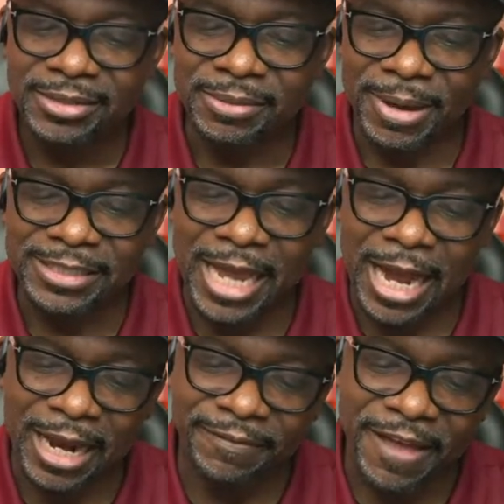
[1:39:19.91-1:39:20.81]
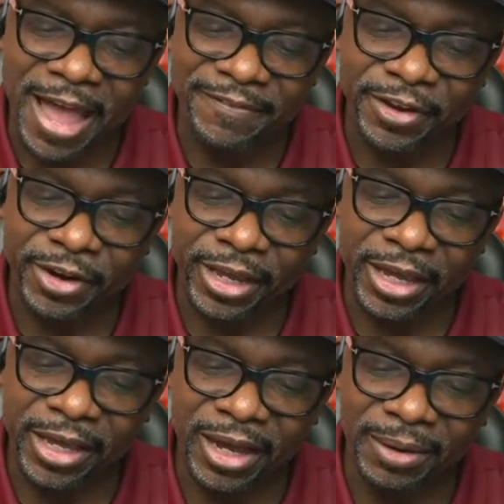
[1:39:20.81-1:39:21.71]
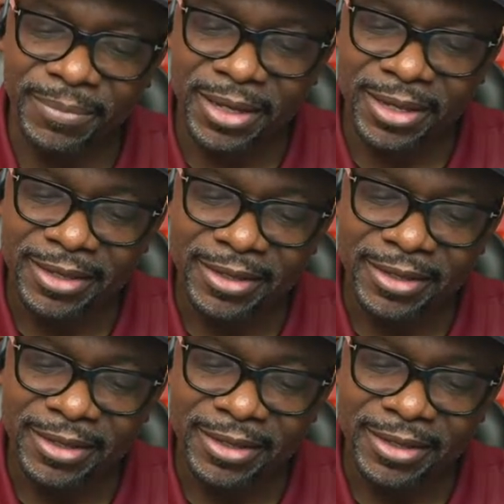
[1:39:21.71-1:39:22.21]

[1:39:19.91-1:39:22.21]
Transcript: Somebody say, I got a five figure income.